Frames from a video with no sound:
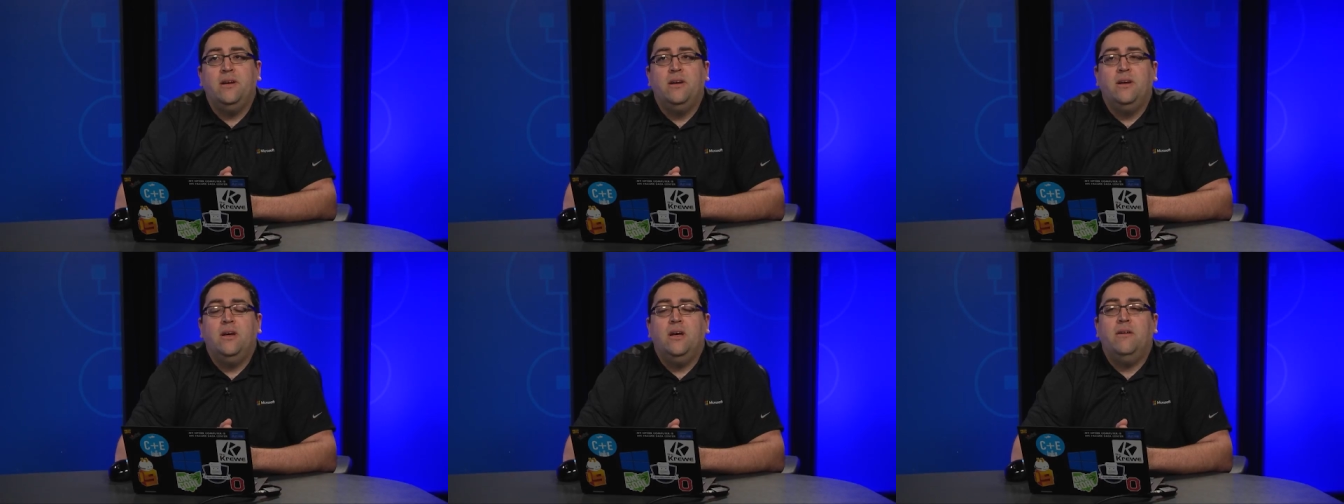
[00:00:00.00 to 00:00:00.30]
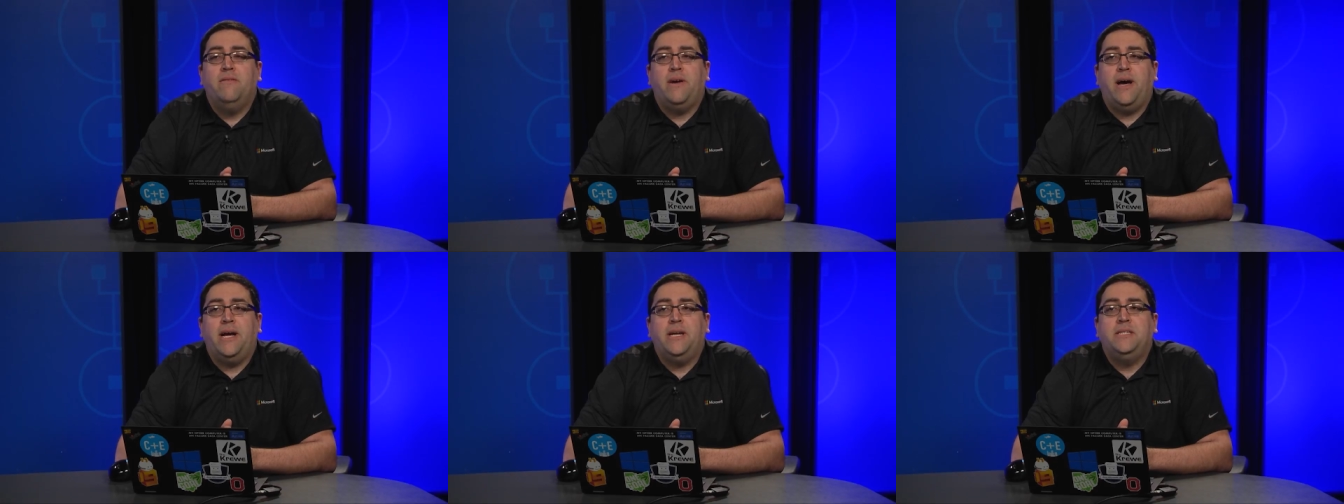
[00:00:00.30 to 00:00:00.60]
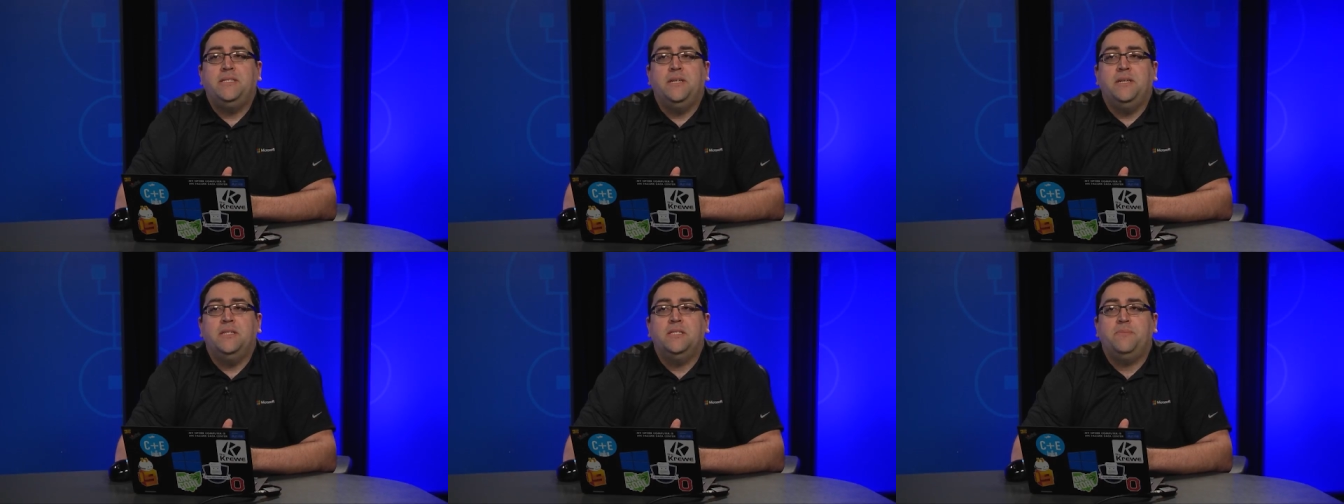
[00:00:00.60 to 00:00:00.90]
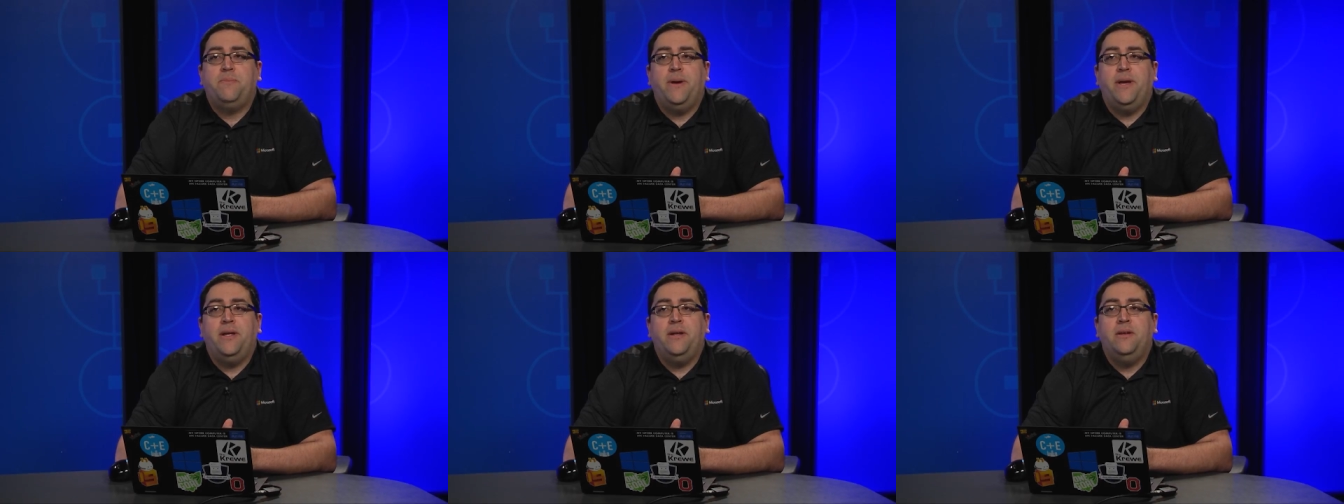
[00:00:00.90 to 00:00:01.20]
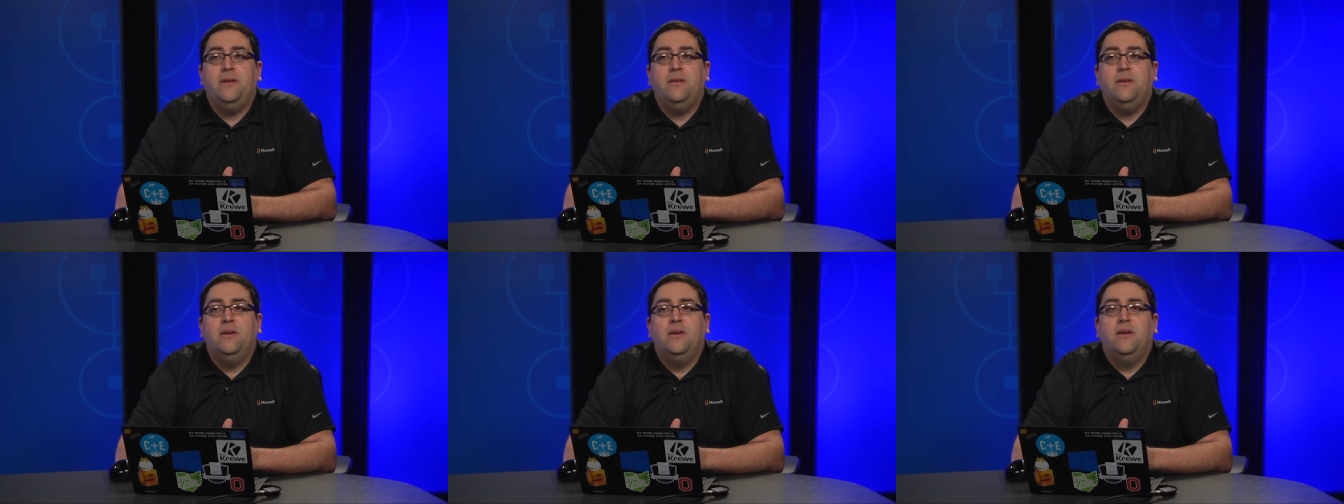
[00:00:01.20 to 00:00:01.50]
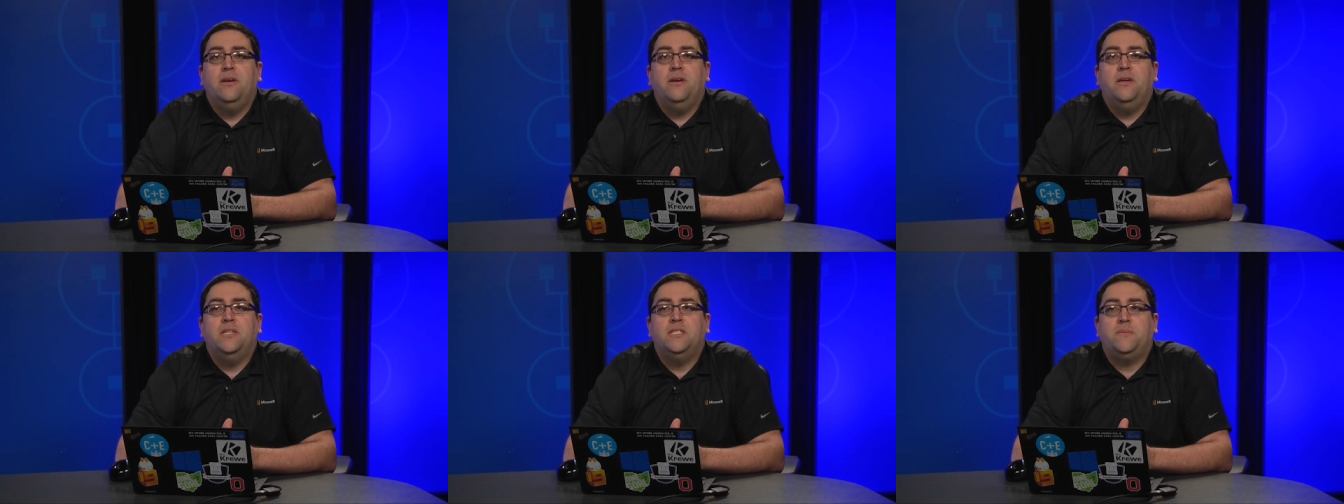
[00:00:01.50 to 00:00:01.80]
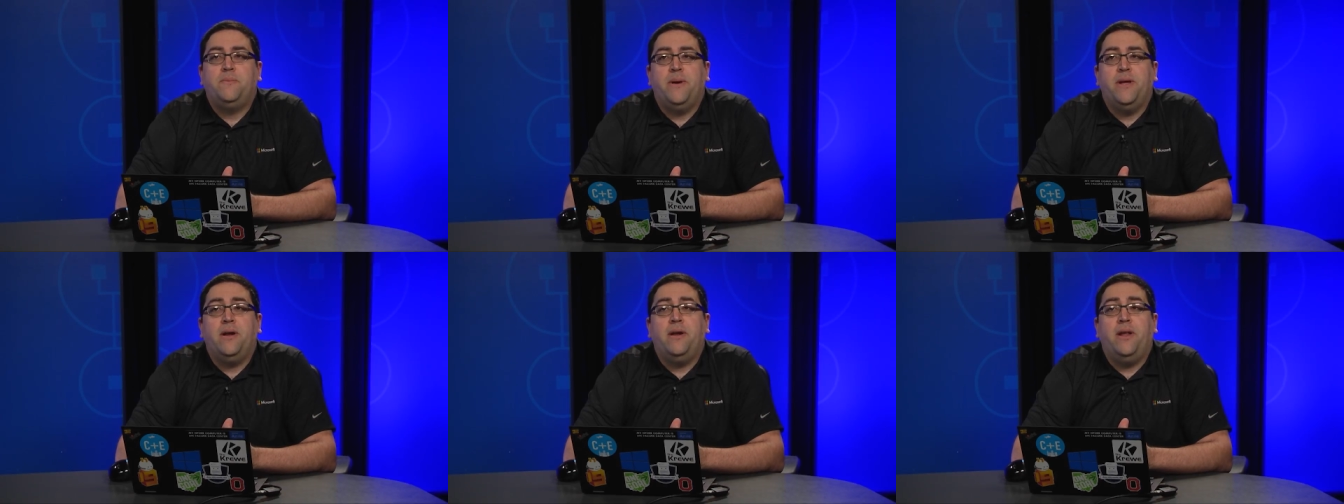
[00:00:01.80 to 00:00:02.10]
of IT spend is
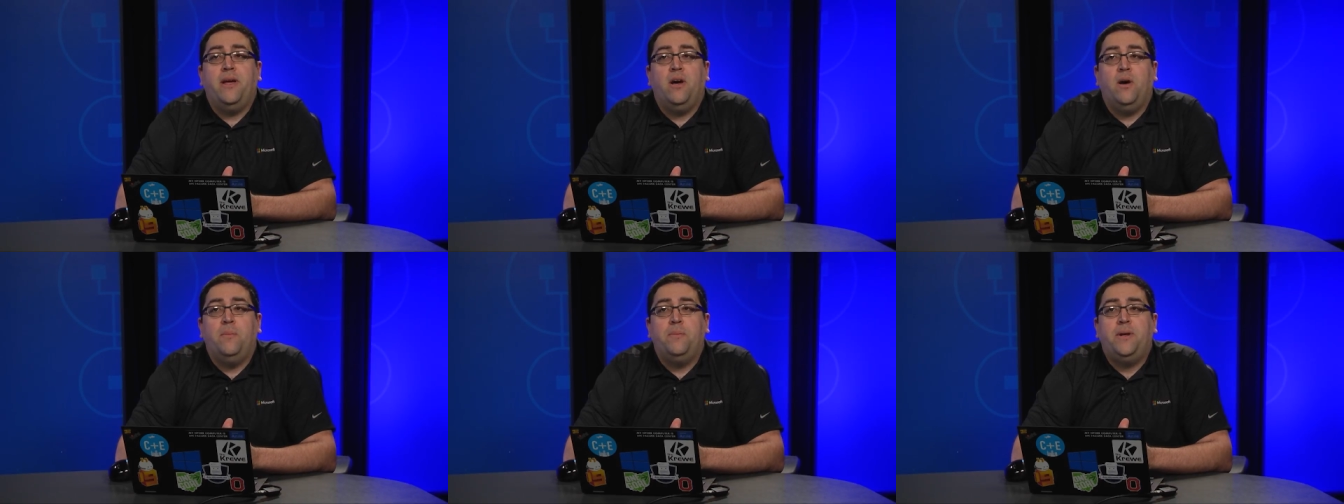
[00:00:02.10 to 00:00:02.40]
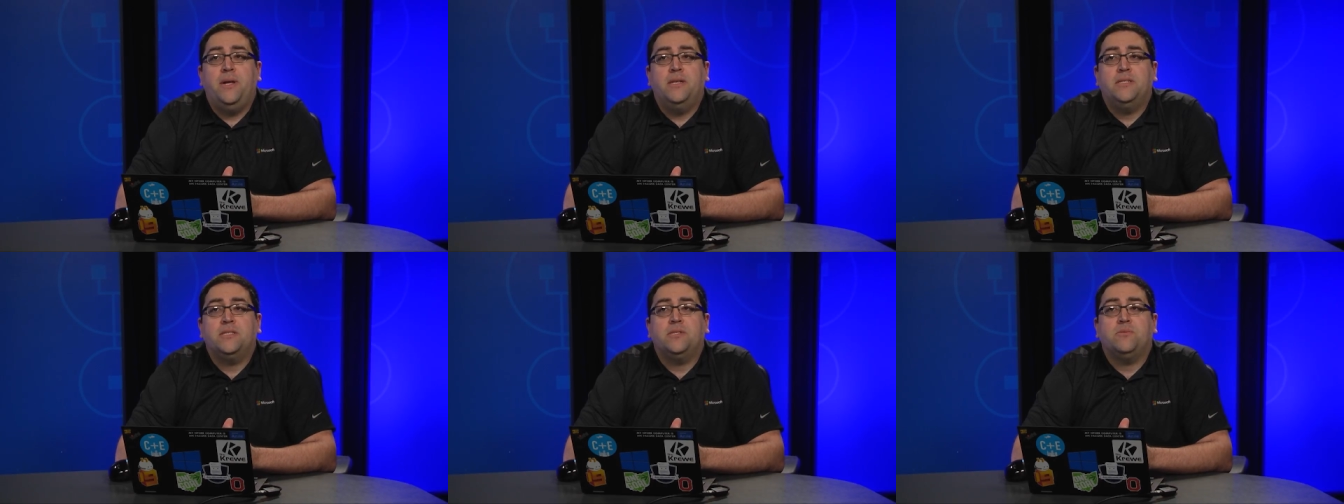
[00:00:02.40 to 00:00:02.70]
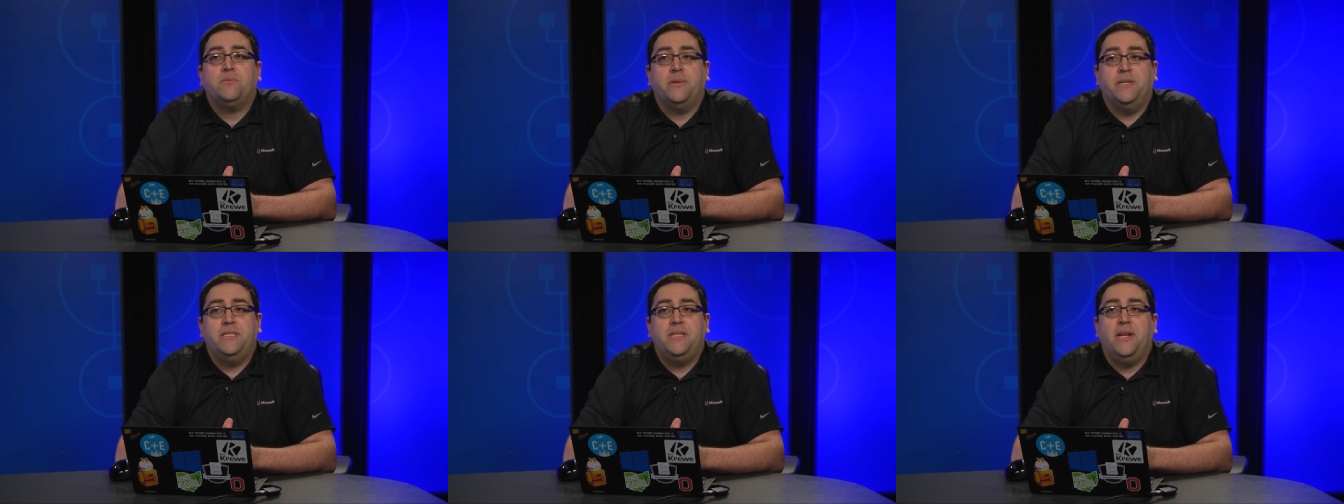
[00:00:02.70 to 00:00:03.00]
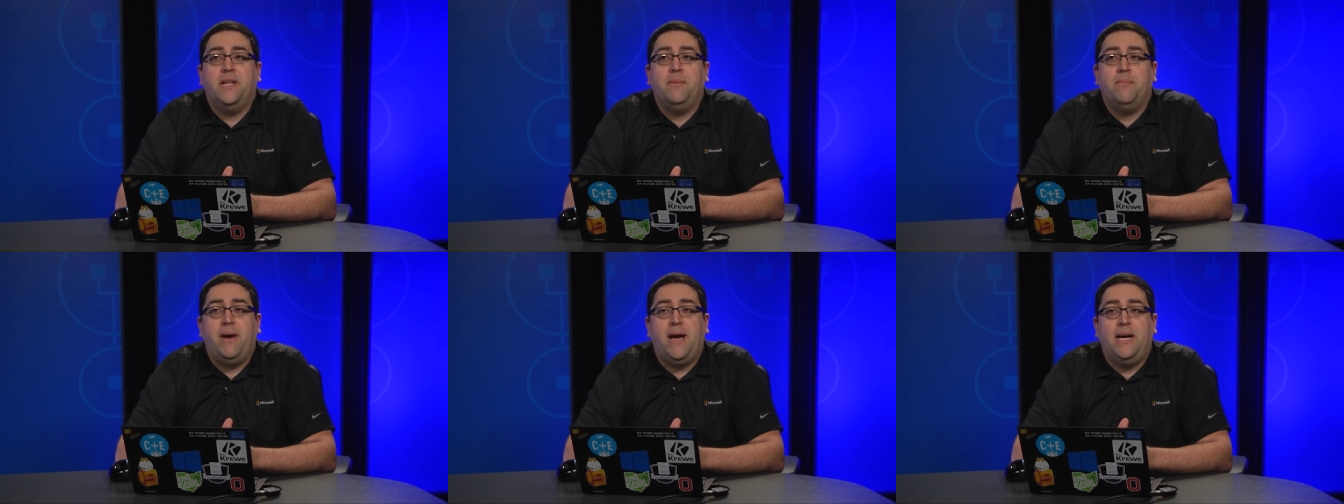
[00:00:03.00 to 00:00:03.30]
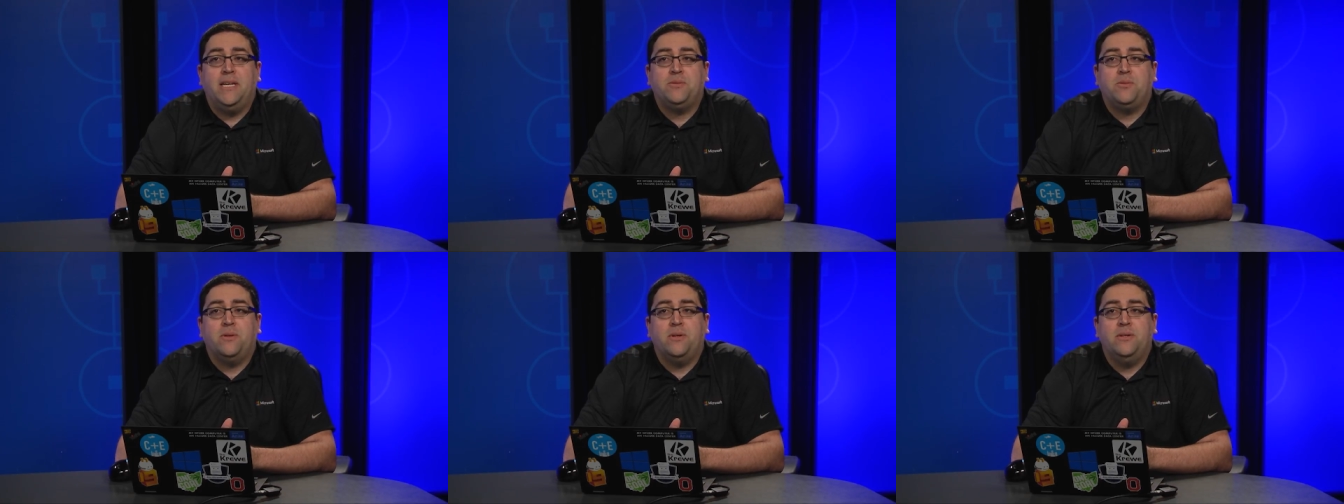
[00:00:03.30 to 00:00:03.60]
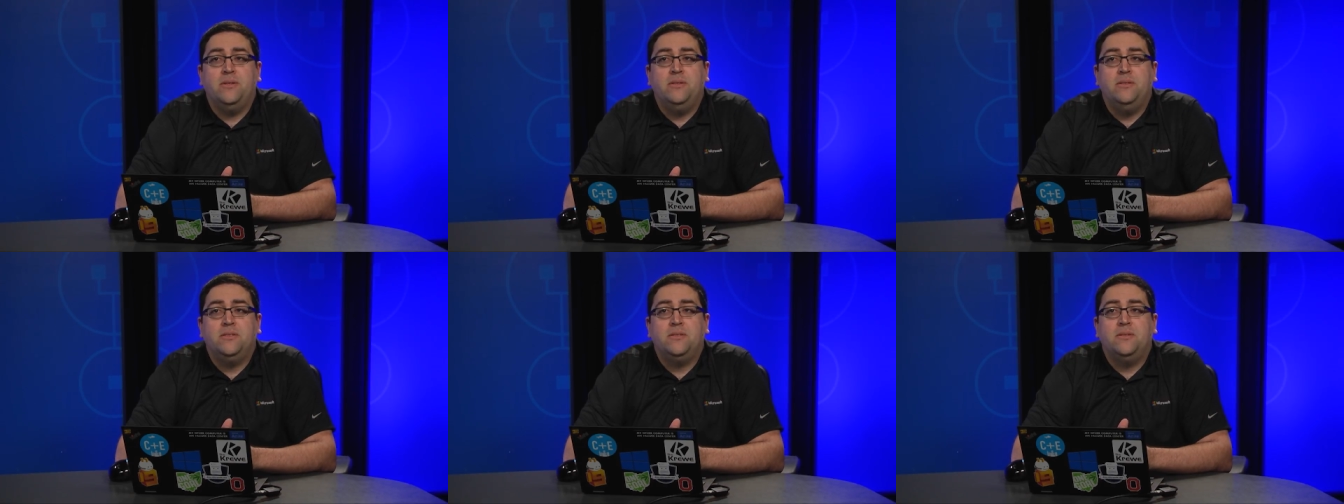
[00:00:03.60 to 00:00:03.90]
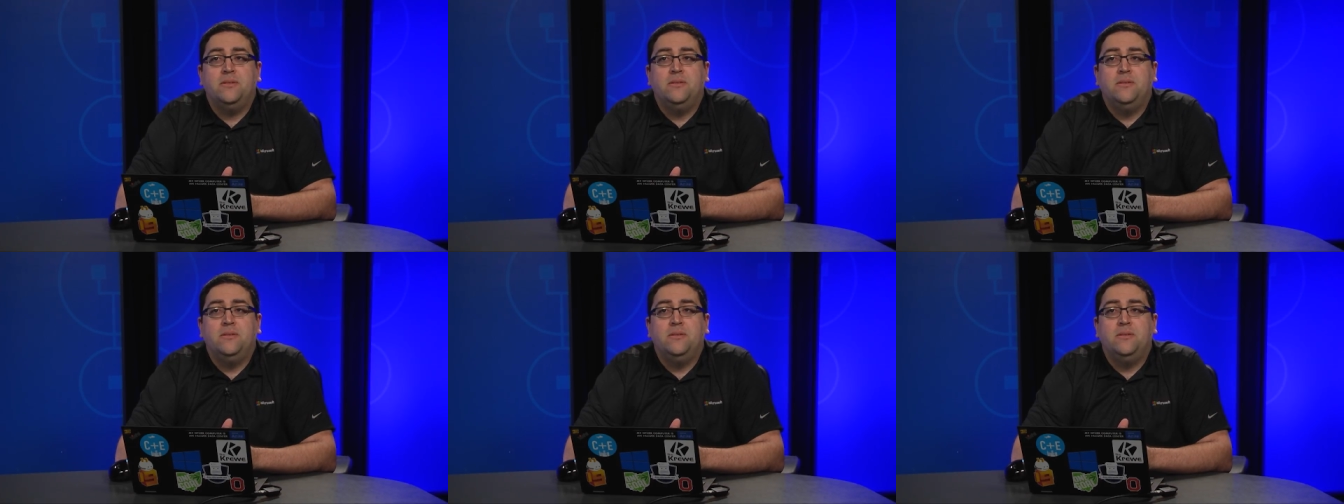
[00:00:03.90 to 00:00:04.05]
spent on help desks resetting passwords?